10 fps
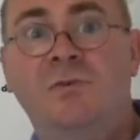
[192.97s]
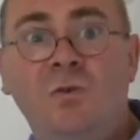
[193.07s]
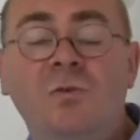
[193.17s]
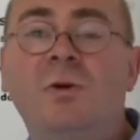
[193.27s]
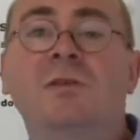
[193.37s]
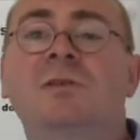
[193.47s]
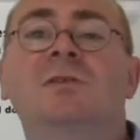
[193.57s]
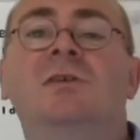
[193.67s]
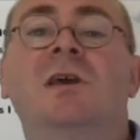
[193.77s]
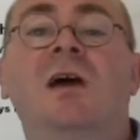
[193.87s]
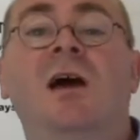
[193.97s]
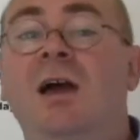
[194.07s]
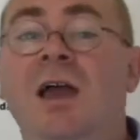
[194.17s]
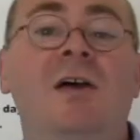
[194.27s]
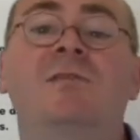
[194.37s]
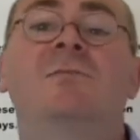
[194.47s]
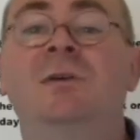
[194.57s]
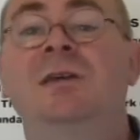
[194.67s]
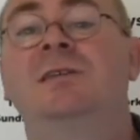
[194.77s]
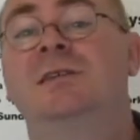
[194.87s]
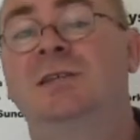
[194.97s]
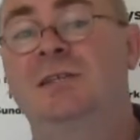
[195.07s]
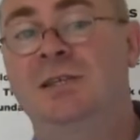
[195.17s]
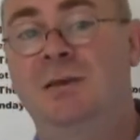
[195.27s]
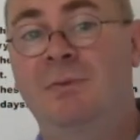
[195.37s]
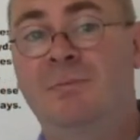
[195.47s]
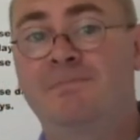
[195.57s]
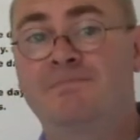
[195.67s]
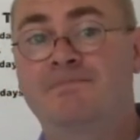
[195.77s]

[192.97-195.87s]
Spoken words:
4 months, I haven't been to the cinema.